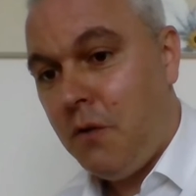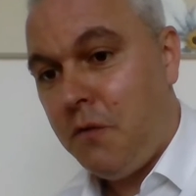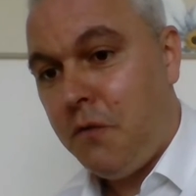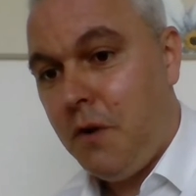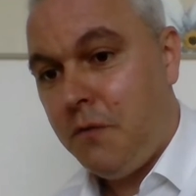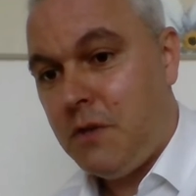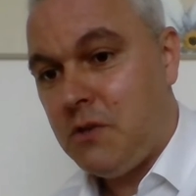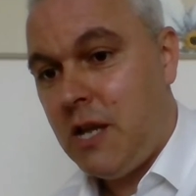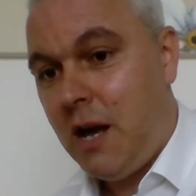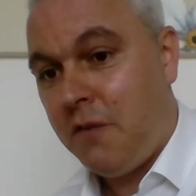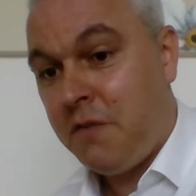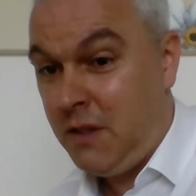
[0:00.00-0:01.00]
of the
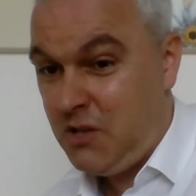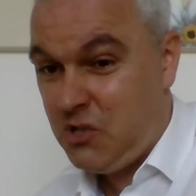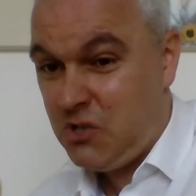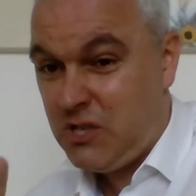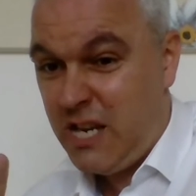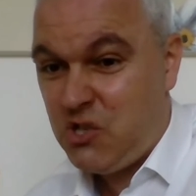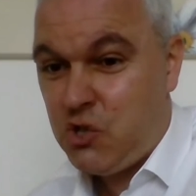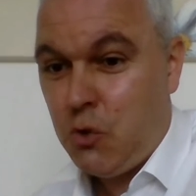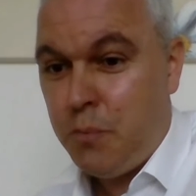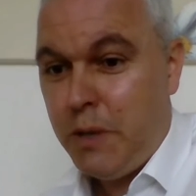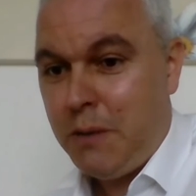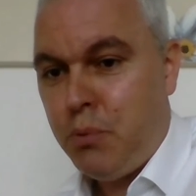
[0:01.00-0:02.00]
staff, and let's just say it's
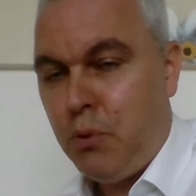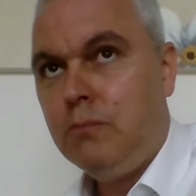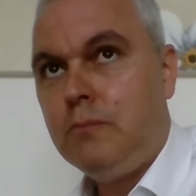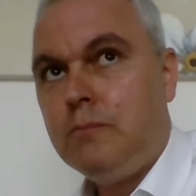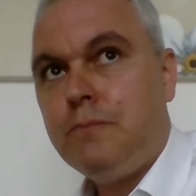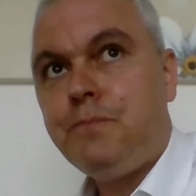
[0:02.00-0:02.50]
2 people.